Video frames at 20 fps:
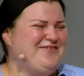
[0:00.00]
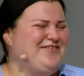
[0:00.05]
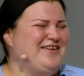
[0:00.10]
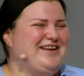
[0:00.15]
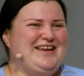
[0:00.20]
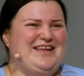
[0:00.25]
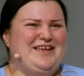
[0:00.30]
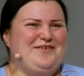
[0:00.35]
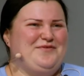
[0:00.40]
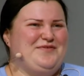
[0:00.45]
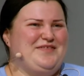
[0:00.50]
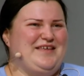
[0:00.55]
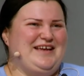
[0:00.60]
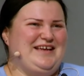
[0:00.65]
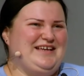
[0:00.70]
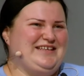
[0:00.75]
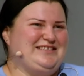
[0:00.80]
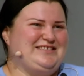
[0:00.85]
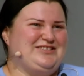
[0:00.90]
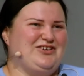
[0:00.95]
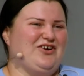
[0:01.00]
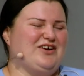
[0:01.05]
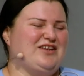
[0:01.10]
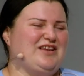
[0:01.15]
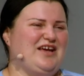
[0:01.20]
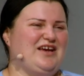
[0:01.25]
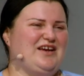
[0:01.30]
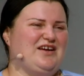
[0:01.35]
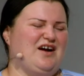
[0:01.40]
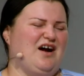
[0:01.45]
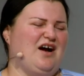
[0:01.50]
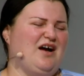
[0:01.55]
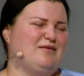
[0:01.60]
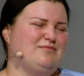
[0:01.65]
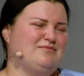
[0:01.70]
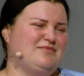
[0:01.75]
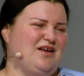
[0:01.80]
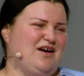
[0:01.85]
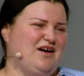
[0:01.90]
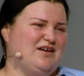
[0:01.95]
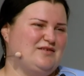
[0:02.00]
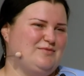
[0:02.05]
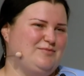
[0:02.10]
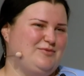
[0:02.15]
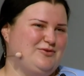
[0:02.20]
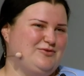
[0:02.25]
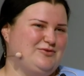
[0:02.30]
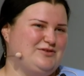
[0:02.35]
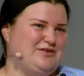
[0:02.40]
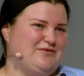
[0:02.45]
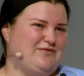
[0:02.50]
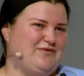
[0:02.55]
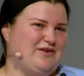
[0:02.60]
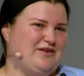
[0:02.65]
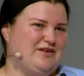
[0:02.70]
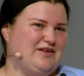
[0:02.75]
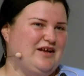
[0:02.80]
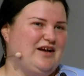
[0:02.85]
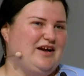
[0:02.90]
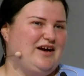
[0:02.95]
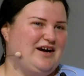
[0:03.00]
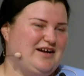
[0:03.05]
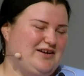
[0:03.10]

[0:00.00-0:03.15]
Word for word: Even if they talk like, I'm not beautiful,